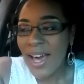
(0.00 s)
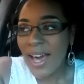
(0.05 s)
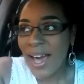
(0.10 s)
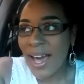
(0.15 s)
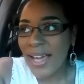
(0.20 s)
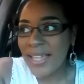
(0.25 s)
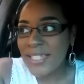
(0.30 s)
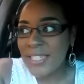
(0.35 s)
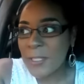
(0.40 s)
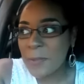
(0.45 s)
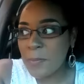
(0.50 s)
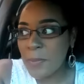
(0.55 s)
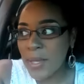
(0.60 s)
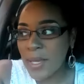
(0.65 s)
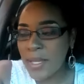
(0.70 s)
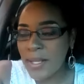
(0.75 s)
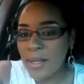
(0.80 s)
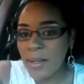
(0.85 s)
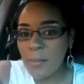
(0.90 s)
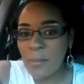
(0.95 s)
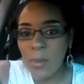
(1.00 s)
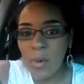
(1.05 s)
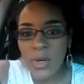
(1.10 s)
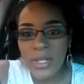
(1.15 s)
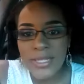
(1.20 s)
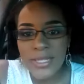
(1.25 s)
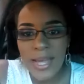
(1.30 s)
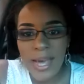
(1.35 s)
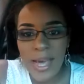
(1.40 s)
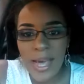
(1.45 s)
I spent more
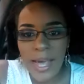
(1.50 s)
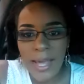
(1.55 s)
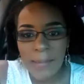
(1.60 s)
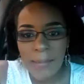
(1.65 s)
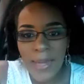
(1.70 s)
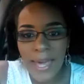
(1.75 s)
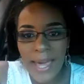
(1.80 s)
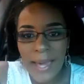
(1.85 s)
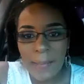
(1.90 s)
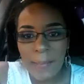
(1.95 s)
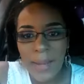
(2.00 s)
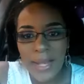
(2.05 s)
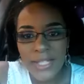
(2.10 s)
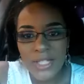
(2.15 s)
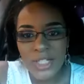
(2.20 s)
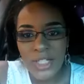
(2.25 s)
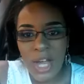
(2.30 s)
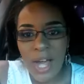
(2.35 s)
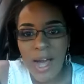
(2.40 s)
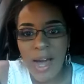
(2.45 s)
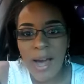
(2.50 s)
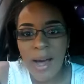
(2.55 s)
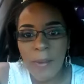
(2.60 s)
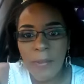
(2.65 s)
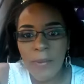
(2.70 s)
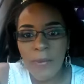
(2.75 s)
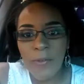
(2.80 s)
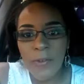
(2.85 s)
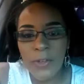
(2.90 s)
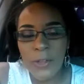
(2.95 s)
time at my
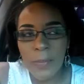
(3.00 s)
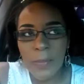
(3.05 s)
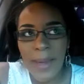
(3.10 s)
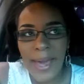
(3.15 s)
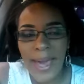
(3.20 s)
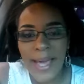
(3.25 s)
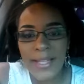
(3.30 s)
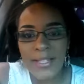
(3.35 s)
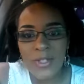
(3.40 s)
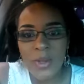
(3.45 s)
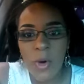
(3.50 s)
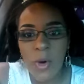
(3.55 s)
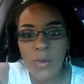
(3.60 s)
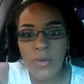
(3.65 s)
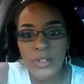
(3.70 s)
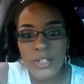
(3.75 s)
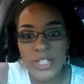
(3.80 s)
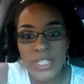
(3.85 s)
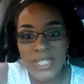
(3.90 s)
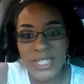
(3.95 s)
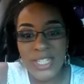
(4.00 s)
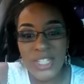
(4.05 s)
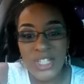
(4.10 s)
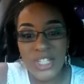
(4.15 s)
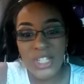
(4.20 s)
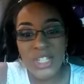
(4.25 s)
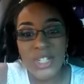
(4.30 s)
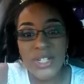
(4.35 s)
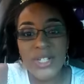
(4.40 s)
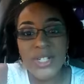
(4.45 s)
job for the past over
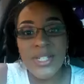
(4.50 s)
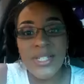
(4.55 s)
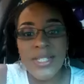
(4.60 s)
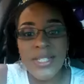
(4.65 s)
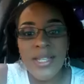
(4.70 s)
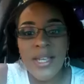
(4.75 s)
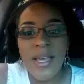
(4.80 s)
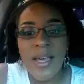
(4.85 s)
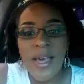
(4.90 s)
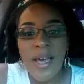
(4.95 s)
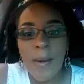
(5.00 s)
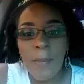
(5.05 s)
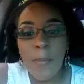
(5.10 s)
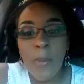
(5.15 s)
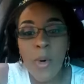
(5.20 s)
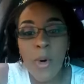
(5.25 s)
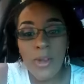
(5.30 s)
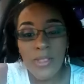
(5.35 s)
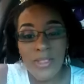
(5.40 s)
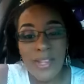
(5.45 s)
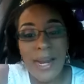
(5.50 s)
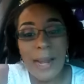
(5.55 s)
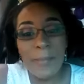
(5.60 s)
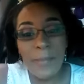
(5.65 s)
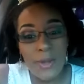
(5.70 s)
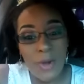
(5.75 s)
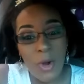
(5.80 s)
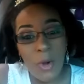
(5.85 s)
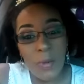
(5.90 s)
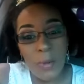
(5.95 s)
6 years, more than I've
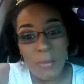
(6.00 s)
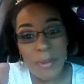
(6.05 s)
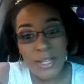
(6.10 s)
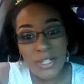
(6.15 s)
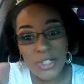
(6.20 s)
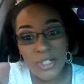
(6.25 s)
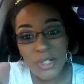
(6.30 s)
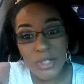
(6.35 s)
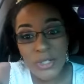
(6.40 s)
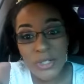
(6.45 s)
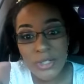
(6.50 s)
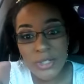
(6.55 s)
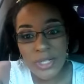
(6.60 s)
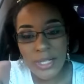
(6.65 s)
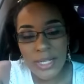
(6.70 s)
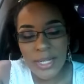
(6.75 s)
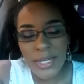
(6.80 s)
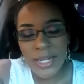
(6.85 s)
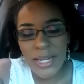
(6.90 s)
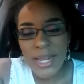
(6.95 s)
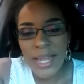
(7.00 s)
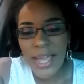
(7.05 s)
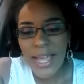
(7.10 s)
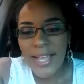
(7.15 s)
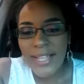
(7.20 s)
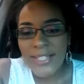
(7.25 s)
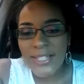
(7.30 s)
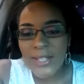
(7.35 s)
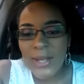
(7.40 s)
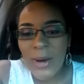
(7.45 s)
been home with my children.
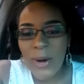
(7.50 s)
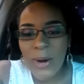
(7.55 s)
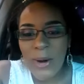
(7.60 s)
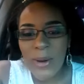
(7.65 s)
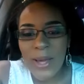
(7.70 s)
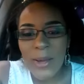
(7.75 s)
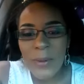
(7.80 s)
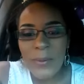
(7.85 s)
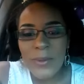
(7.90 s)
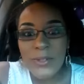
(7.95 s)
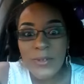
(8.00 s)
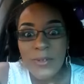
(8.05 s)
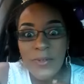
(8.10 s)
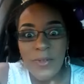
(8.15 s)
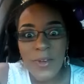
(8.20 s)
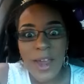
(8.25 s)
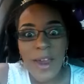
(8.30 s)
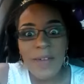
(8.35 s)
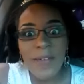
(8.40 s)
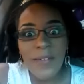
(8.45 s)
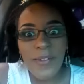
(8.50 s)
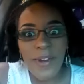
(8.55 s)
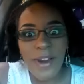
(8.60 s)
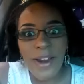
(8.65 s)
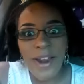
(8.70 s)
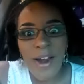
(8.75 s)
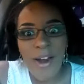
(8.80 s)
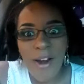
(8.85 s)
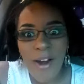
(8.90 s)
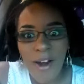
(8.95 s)
So it was very,
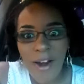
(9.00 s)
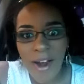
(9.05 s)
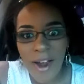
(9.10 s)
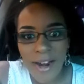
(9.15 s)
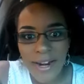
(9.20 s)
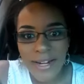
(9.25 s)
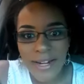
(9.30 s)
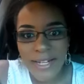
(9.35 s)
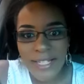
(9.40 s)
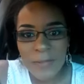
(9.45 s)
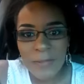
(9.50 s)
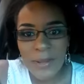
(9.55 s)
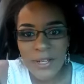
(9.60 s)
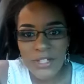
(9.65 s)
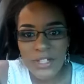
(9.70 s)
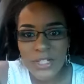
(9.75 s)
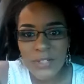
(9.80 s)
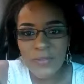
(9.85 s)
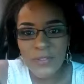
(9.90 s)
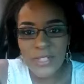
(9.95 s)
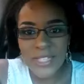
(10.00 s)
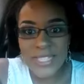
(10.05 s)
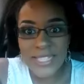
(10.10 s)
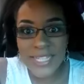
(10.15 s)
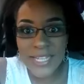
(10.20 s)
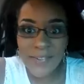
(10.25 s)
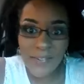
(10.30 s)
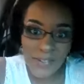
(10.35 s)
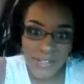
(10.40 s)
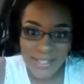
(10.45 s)
very hard, especially
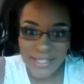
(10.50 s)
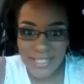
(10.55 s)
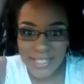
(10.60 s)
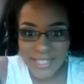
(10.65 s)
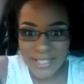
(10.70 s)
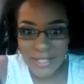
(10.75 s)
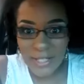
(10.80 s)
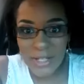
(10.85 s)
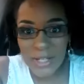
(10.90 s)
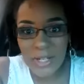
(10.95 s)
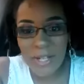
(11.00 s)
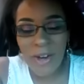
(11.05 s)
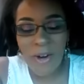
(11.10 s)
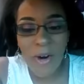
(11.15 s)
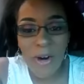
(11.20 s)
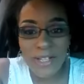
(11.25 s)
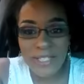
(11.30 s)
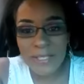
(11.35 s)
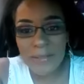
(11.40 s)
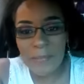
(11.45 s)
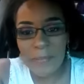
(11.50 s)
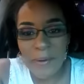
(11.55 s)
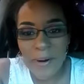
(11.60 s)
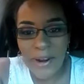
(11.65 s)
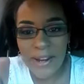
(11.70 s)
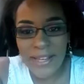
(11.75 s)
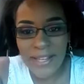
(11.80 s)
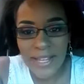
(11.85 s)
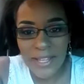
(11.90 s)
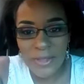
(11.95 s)
receiving this awesome
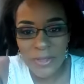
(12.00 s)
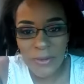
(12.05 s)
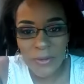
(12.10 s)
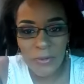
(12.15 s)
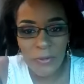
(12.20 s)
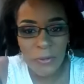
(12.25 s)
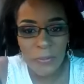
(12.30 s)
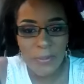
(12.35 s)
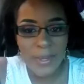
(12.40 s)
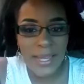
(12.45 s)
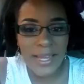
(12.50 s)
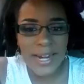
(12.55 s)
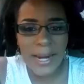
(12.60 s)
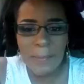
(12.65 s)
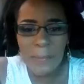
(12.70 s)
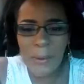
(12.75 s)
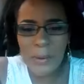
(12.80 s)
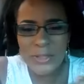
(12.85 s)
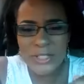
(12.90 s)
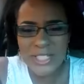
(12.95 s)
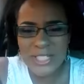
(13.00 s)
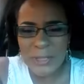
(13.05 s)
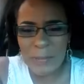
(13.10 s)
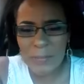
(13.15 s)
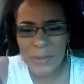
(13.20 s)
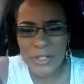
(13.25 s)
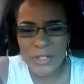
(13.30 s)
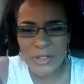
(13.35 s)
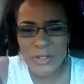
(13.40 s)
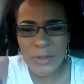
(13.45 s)
party they threw for me. And I posted some
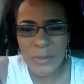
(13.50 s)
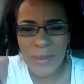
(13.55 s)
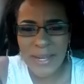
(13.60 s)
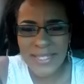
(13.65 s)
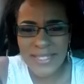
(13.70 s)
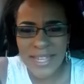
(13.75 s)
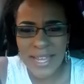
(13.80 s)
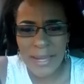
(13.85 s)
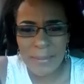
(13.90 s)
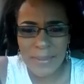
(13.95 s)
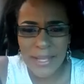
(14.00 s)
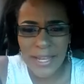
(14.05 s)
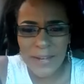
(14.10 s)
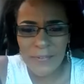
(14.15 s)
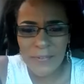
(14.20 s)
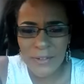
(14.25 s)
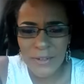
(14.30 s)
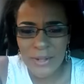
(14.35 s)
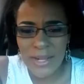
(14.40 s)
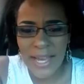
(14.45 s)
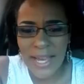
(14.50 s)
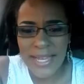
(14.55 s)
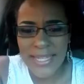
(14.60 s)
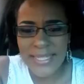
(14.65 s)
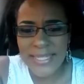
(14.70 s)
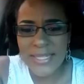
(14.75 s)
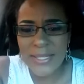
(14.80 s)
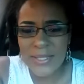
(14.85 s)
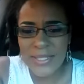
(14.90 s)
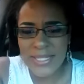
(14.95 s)
pictures on my timeline for you
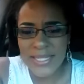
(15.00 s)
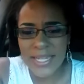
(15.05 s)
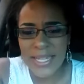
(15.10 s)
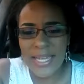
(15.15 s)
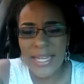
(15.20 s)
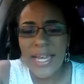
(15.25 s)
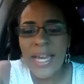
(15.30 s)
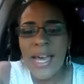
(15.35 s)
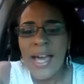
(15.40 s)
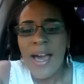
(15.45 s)
guys to see.